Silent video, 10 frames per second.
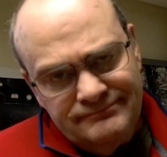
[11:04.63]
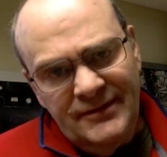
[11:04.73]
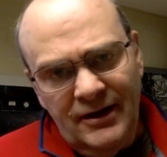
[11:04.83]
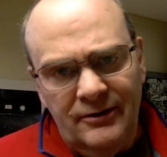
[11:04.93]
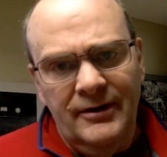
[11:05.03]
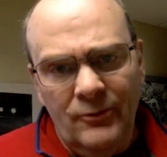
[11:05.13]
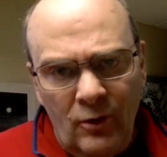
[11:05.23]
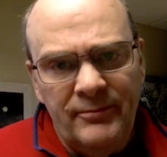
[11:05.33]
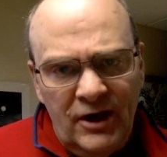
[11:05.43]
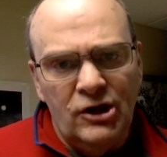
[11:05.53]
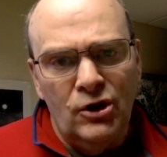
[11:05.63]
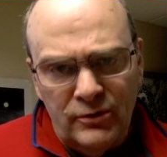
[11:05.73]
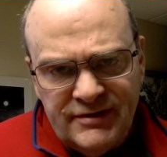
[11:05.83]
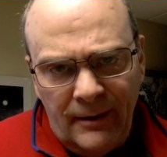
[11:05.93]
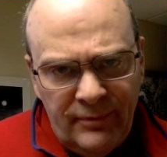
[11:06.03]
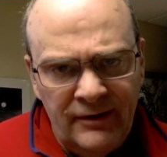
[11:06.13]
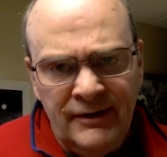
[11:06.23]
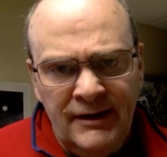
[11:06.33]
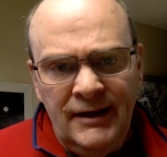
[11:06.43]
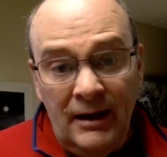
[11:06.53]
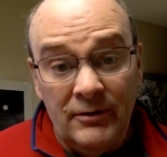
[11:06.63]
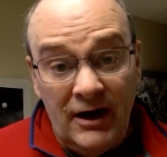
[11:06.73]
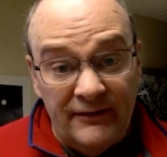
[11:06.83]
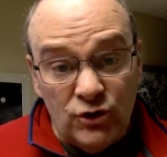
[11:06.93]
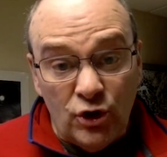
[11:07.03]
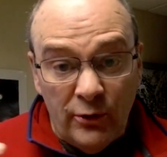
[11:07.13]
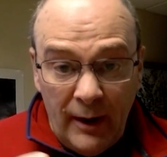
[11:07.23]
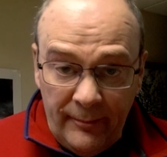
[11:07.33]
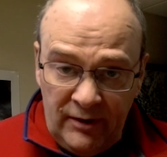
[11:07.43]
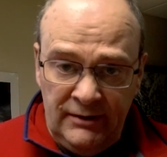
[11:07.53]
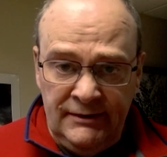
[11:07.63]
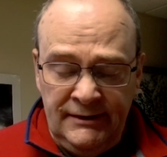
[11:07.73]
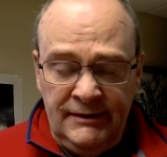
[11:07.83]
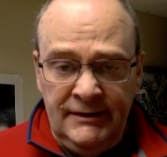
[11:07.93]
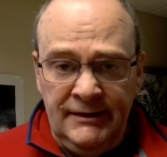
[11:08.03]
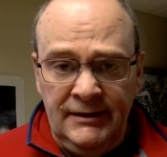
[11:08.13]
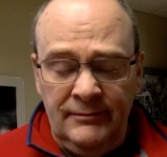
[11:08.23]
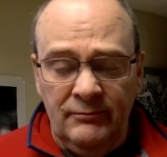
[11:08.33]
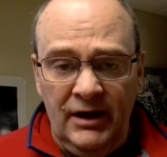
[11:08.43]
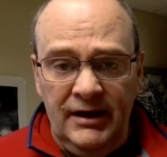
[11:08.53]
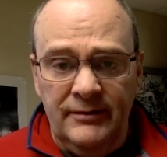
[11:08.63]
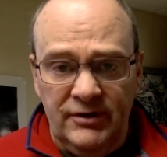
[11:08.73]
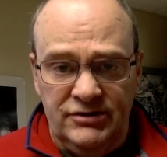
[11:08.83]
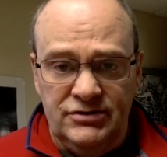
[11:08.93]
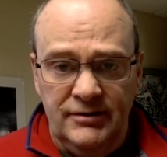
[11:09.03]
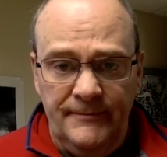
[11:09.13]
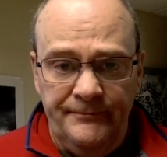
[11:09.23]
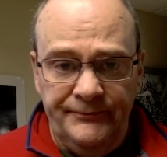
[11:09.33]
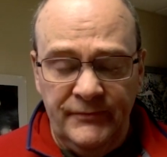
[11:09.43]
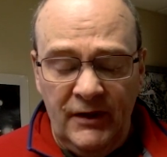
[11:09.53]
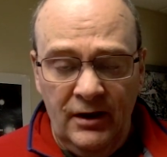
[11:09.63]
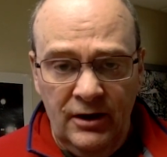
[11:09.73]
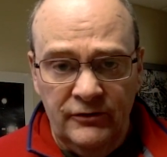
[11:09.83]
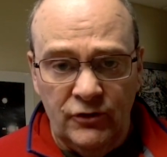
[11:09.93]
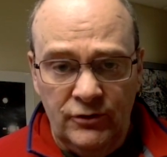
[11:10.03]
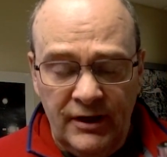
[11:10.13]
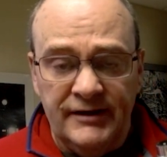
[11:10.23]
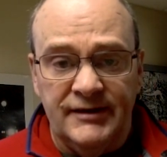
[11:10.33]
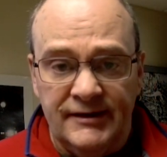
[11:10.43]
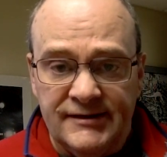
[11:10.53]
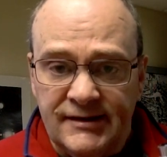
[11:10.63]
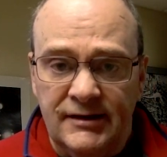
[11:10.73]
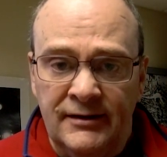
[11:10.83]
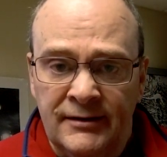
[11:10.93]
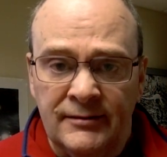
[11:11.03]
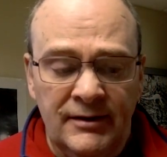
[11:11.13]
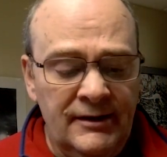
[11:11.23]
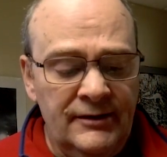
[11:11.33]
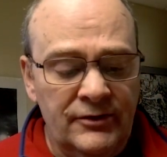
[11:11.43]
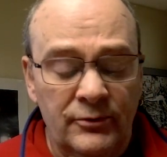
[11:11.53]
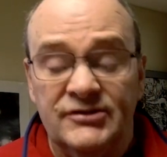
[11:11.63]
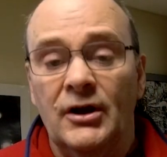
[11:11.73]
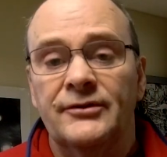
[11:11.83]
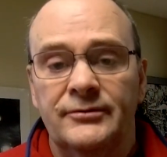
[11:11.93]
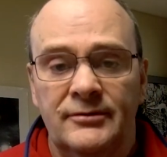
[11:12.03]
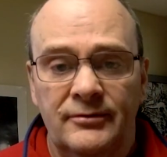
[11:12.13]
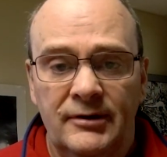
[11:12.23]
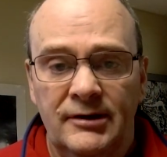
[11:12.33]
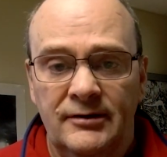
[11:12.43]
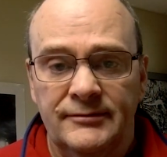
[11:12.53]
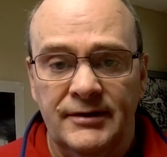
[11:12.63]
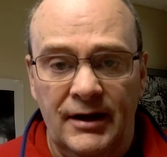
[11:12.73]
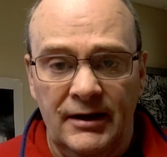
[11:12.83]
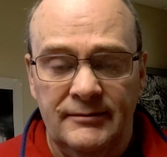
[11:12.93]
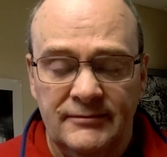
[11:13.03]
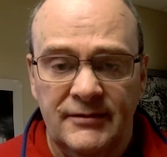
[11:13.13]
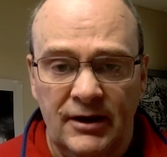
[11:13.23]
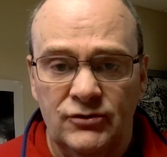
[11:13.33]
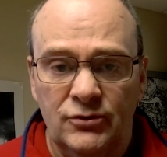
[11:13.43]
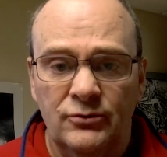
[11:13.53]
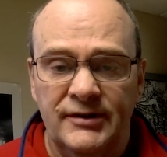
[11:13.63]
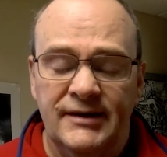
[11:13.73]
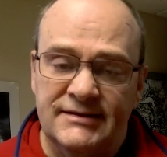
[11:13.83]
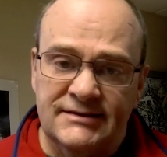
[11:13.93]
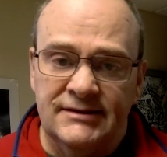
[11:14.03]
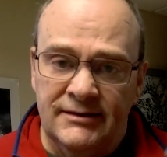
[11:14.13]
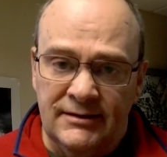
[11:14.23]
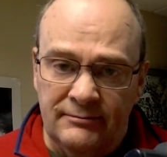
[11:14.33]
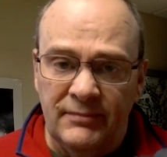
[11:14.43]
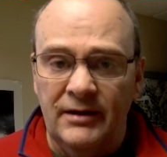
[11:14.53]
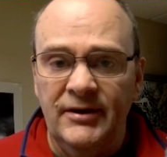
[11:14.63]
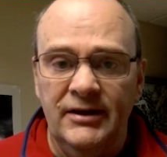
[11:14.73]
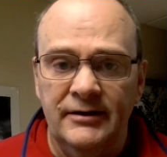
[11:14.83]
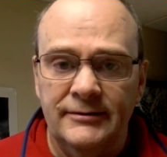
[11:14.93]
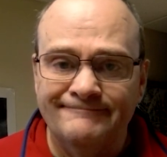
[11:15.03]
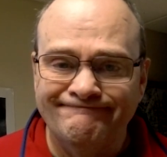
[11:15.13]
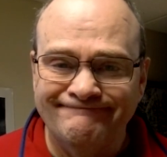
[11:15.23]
You know, it won't be a close-up. I'm gonna have to crop my image so you guys can see the result that I can do with this baby here.